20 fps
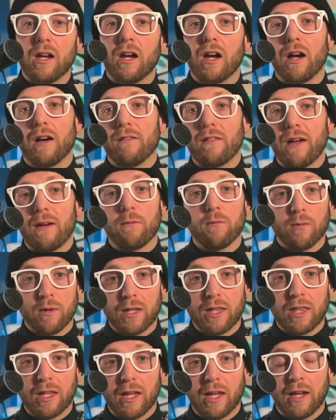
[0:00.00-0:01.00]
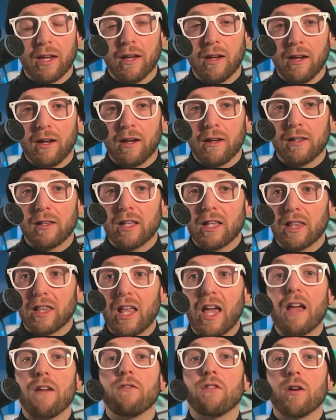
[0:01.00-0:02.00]
of everything that
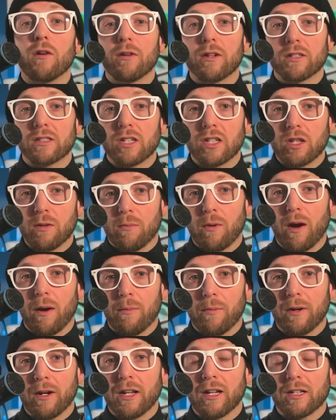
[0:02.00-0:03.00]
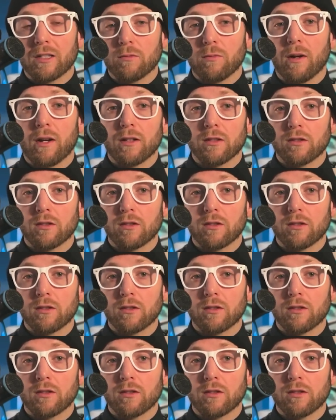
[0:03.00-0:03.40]
they've noticed in the property as well.